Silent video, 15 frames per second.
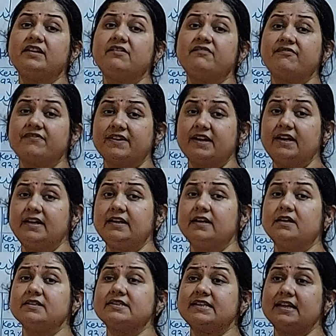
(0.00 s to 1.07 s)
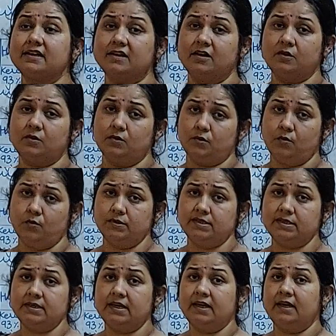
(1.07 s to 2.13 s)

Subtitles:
different Sikh Gurus,